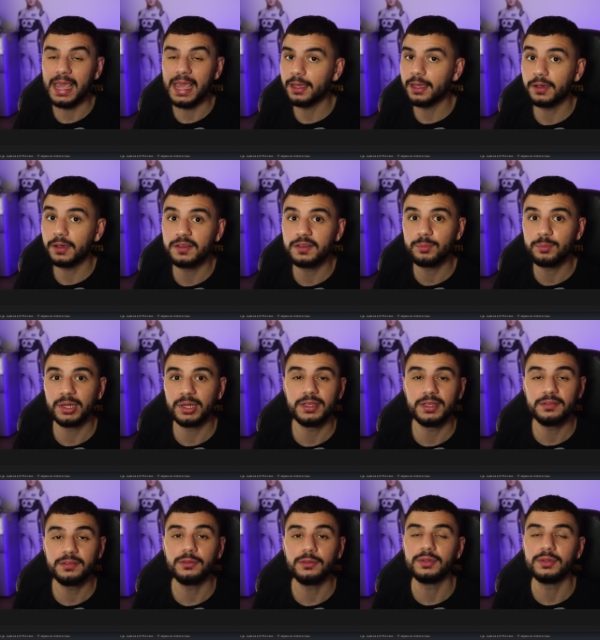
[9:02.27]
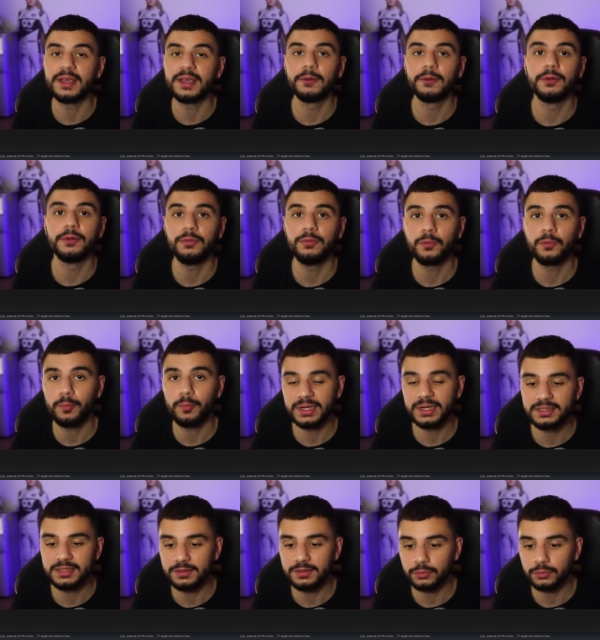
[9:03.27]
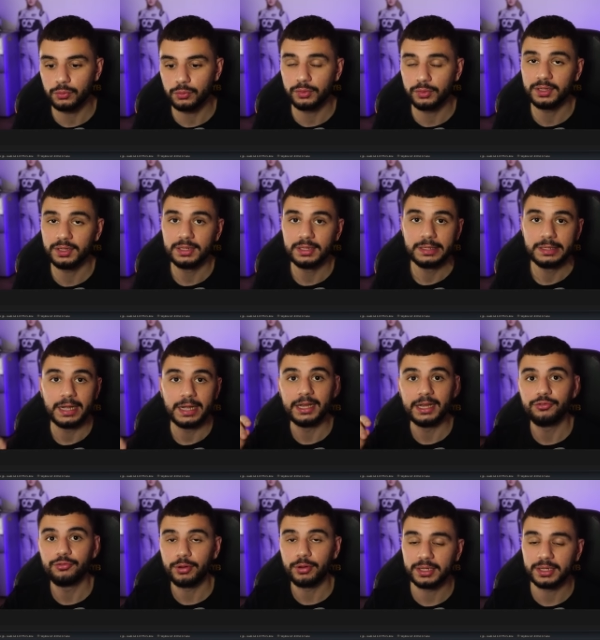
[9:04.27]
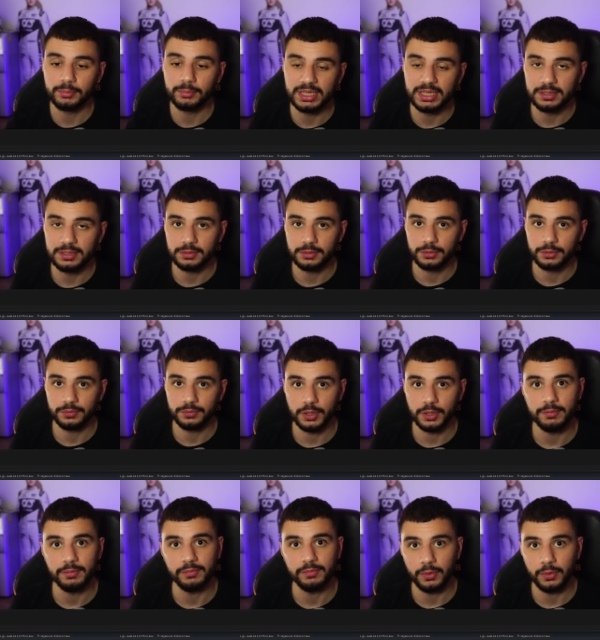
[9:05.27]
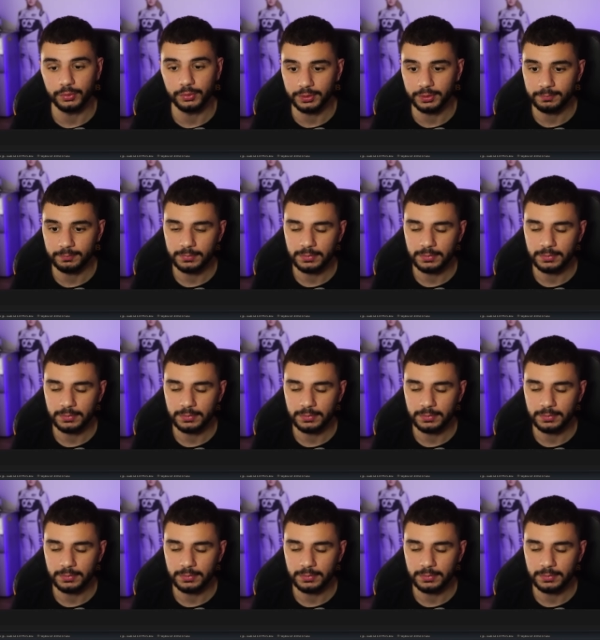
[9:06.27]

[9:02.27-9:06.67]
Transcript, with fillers: AI splines that you downloaded from my Discord and drag them into the server folder.